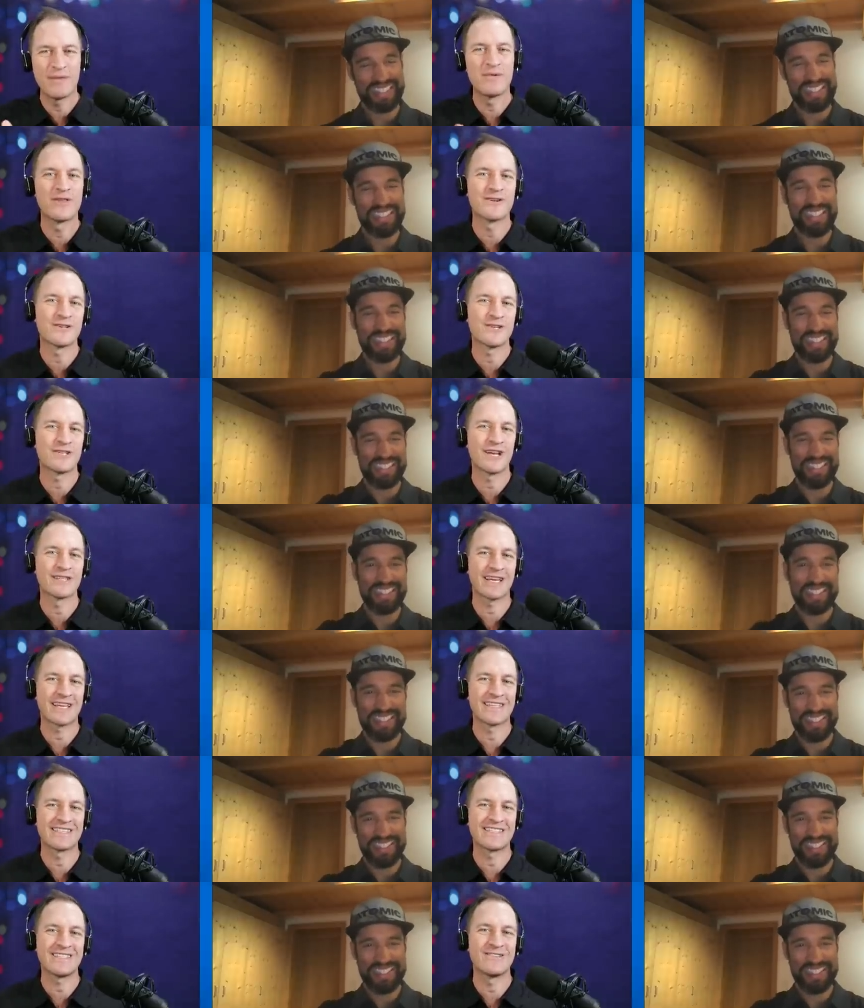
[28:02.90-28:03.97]
Speaker 1: maybe there's a chance
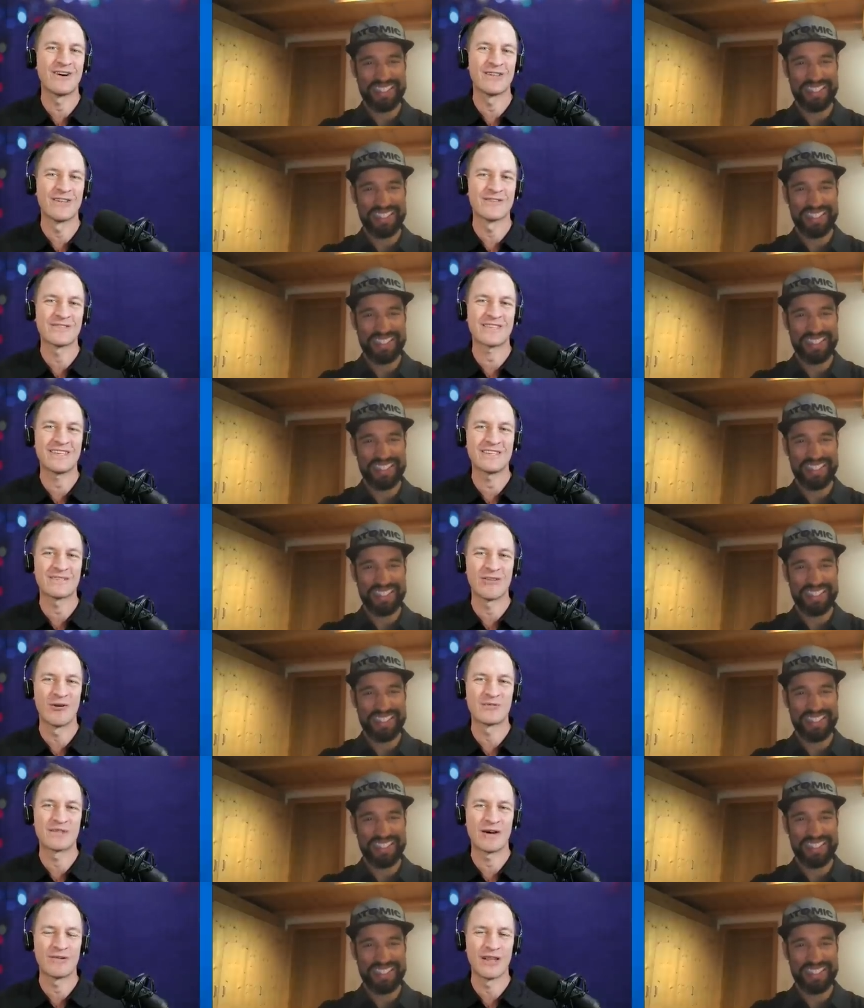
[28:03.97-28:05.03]
I can see you on those ski
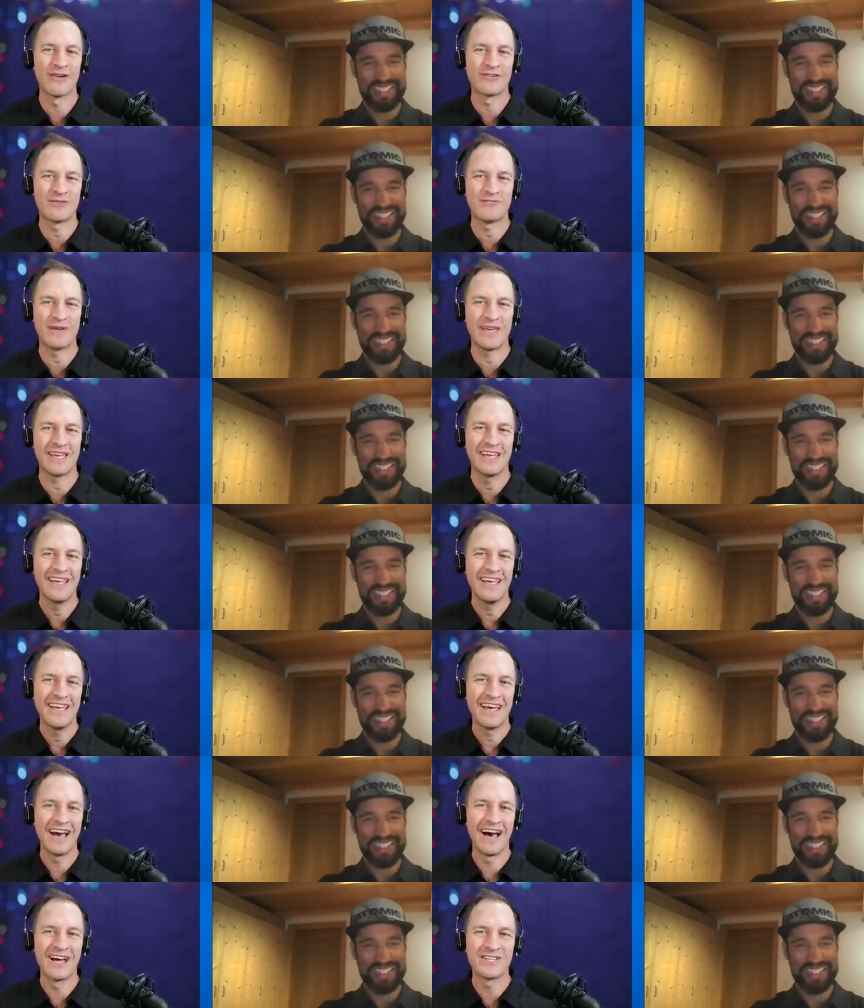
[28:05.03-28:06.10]
slopes. I would love to be
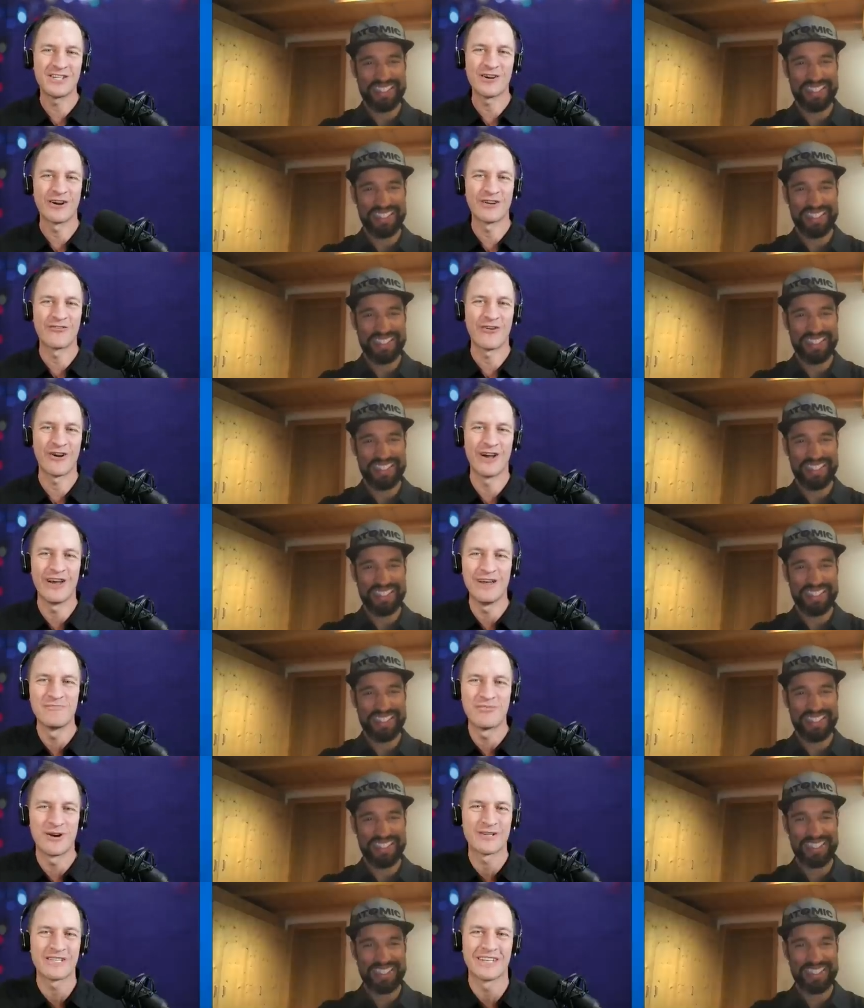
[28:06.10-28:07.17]
cheering for you
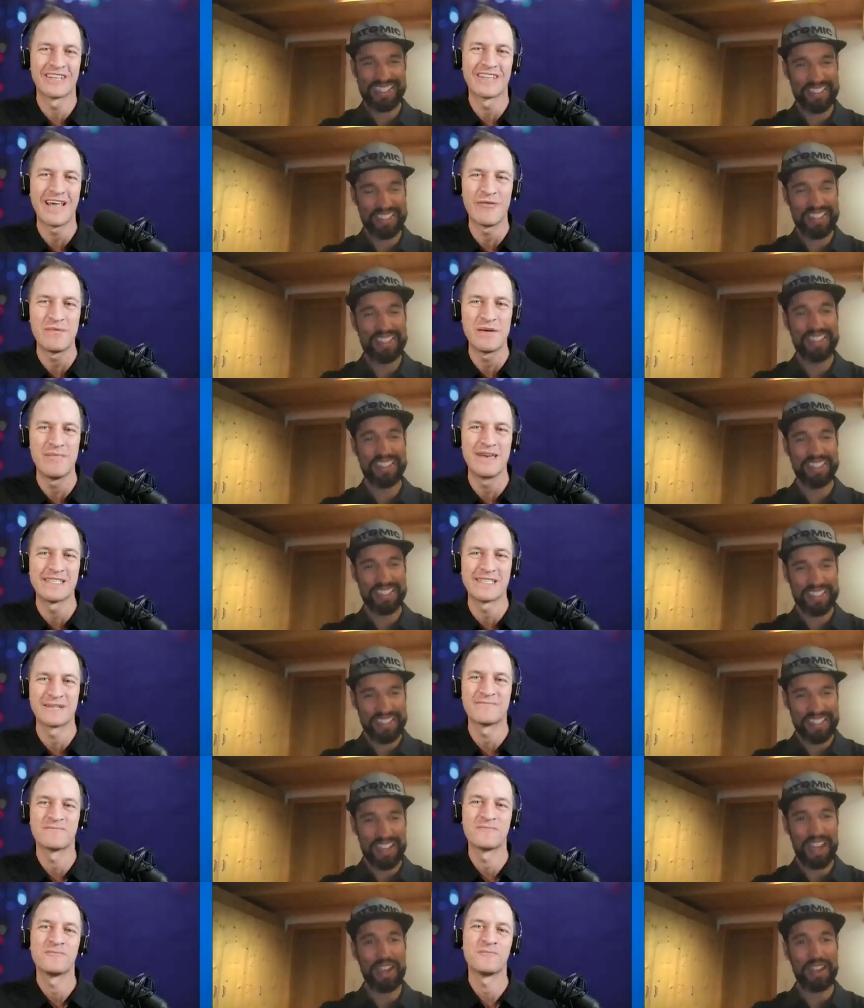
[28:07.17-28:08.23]
in person. That would be
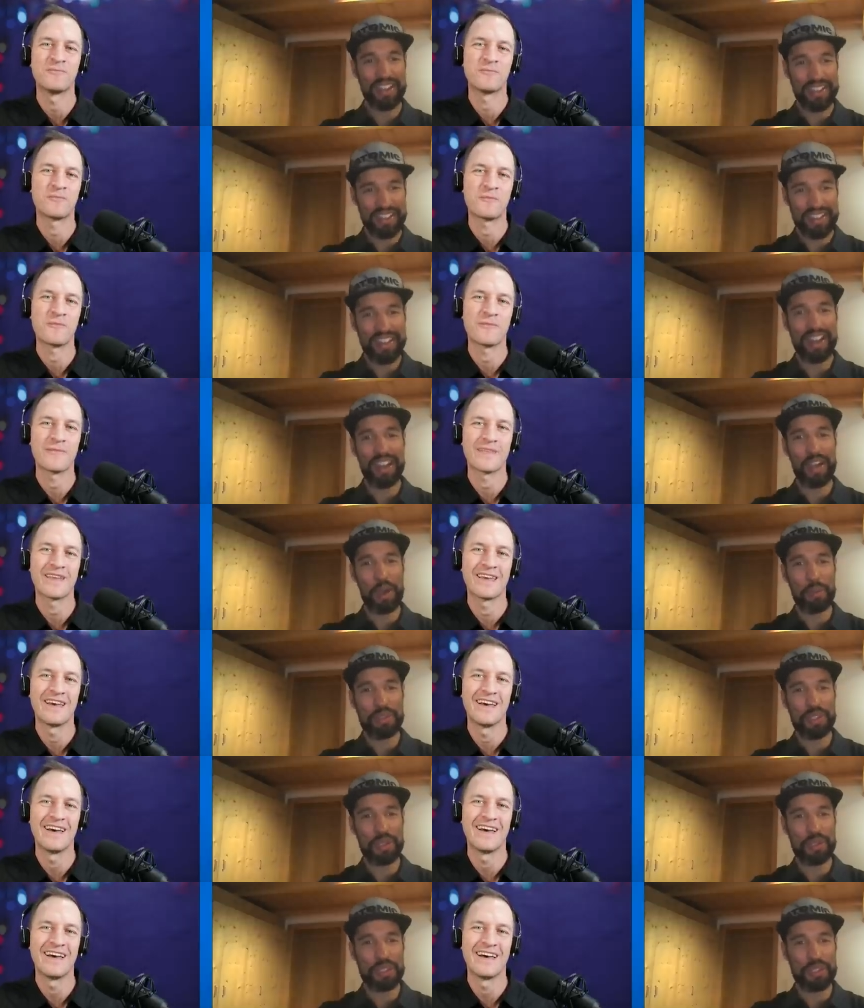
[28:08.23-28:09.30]
amazing.
Speaker 2: I
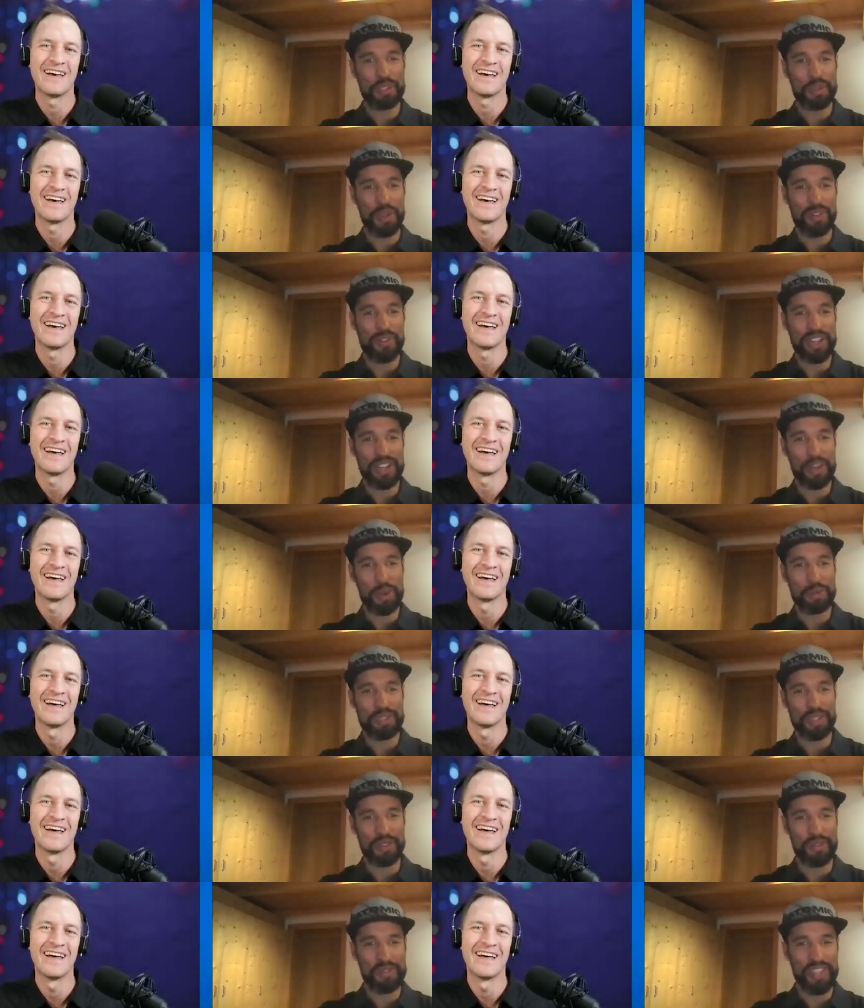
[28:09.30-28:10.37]
hope so too. I really hope
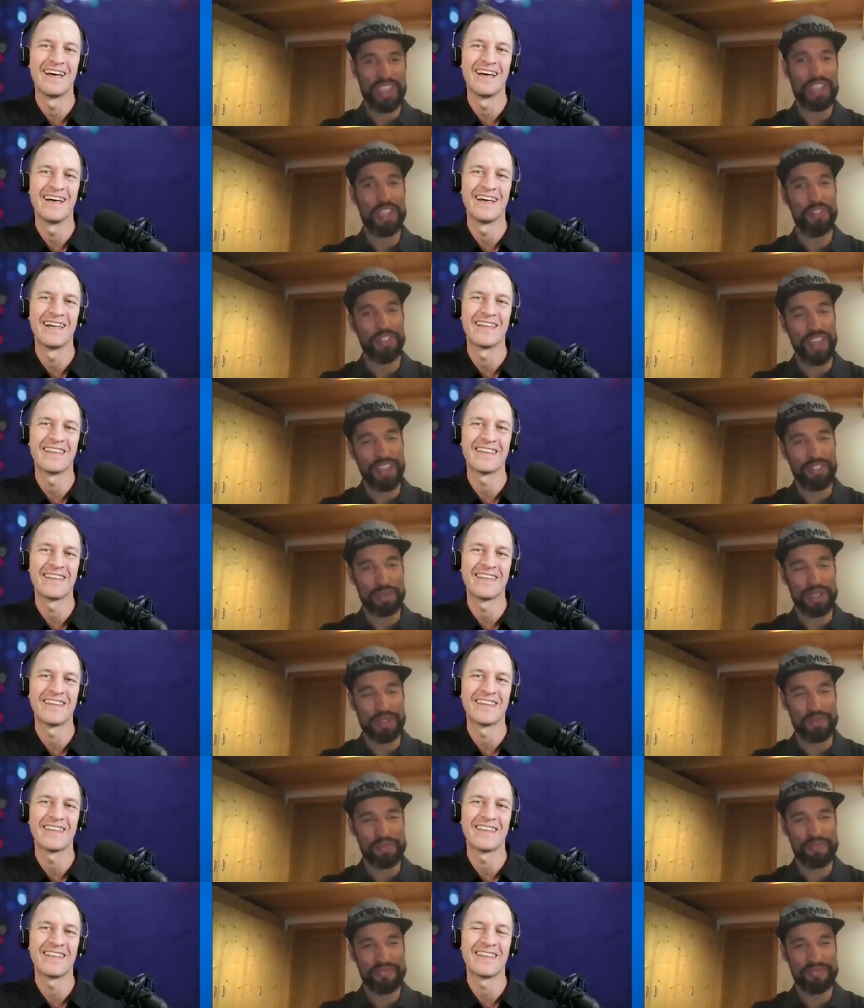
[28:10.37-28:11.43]
so. Thank you for having
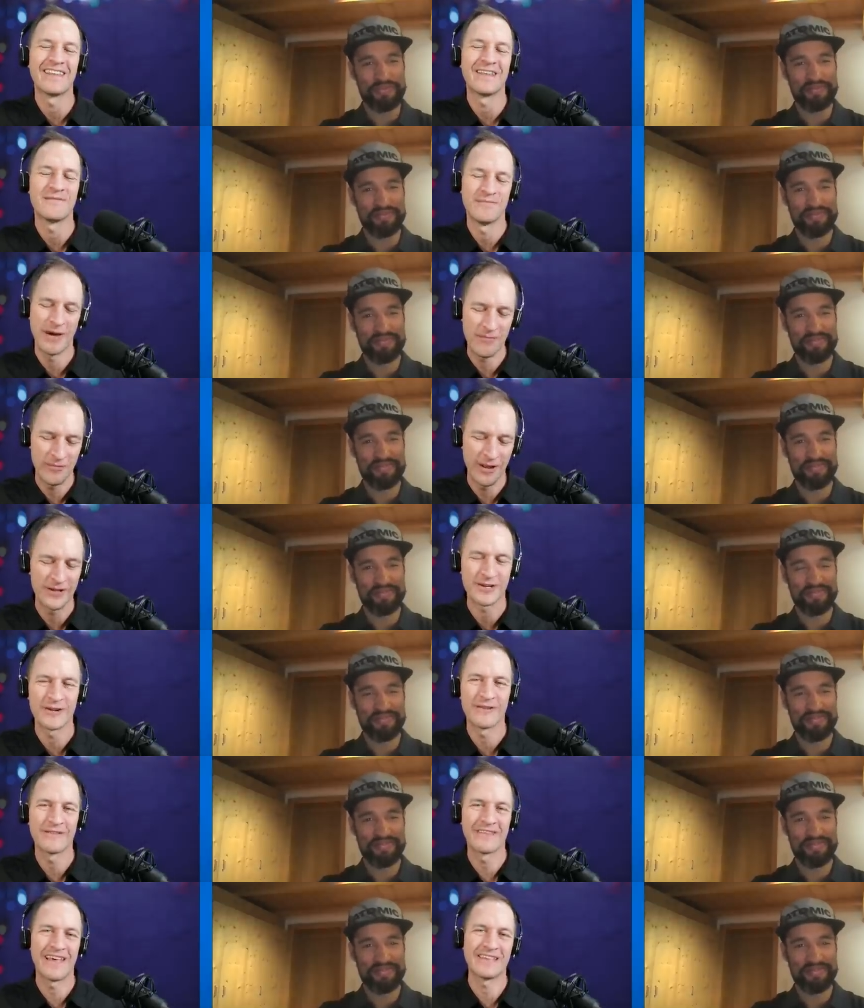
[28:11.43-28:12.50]
me. My
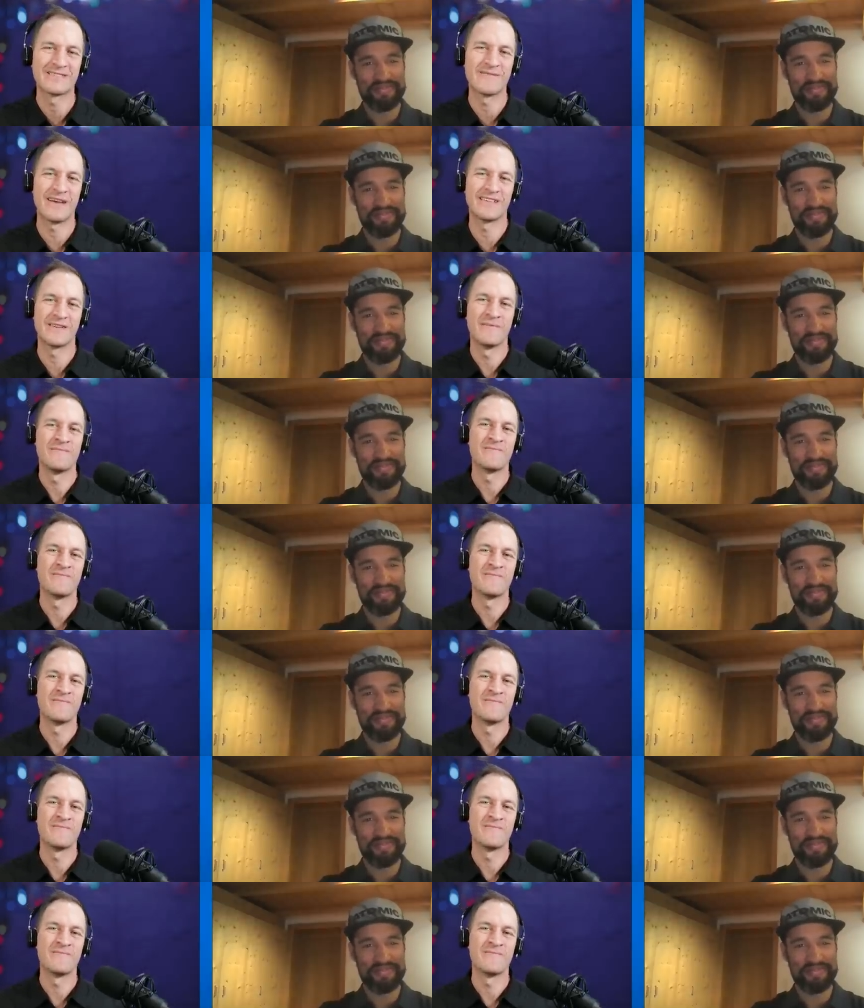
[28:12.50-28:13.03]
Speaker 1: pleasure. Thanks, Benji.